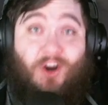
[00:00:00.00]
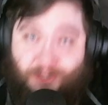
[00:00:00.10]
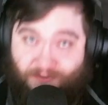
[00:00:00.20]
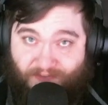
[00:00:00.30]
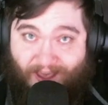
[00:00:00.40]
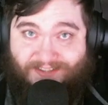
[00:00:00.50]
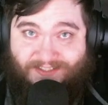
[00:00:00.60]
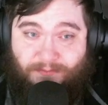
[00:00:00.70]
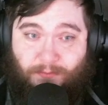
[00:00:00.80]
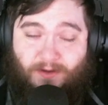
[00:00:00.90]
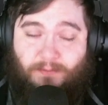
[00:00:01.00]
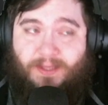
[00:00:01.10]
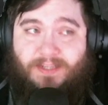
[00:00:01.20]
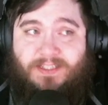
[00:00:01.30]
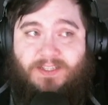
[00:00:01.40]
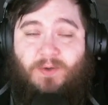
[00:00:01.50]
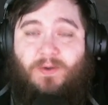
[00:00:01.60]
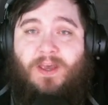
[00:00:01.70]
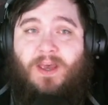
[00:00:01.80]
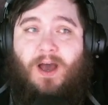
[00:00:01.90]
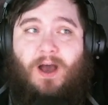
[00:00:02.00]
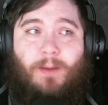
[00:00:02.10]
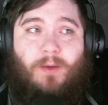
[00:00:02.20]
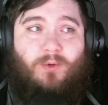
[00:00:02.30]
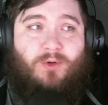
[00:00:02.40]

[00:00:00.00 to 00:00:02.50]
artifact department. So we'll